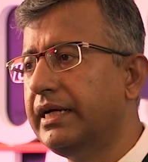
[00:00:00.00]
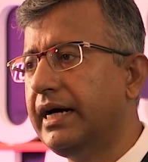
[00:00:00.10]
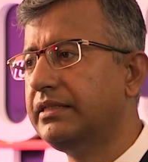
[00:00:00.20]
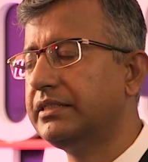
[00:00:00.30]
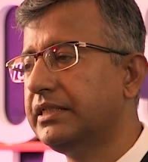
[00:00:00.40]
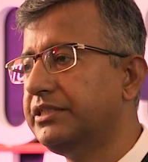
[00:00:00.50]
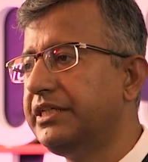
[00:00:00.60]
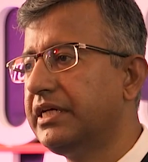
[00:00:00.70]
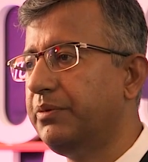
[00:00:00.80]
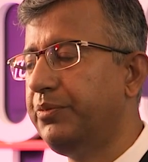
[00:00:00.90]
And the surgery
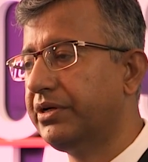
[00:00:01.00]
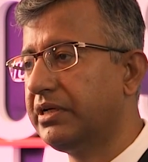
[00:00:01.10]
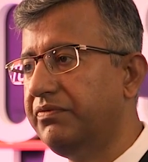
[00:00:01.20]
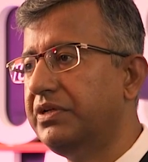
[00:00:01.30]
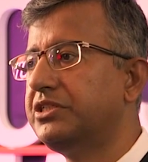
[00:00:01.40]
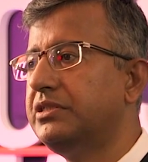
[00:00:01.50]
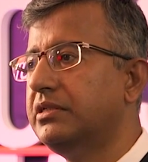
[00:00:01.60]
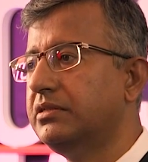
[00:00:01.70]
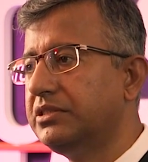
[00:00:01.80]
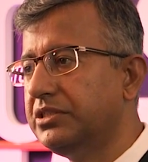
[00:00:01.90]
can be a
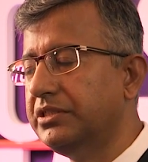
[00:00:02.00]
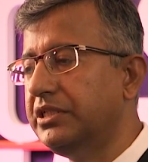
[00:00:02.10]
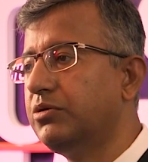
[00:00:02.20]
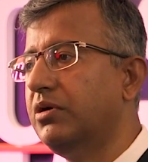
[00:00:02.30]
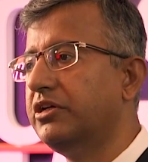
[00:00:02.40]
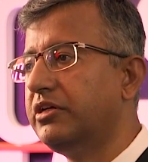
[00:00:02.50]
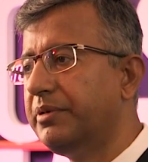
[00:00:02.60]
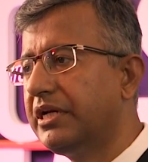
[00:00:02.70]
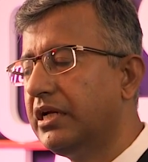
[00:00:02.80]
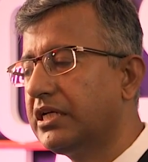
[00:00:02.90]
conventional surgery called a
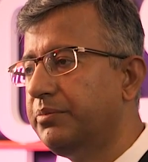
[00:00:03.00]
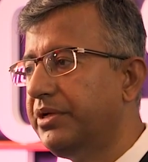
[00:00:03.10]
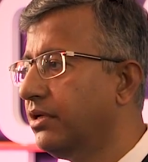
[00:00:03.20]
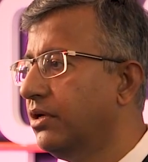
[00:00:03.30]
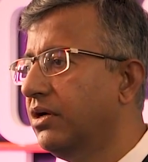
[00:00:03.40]
trabeculectomy.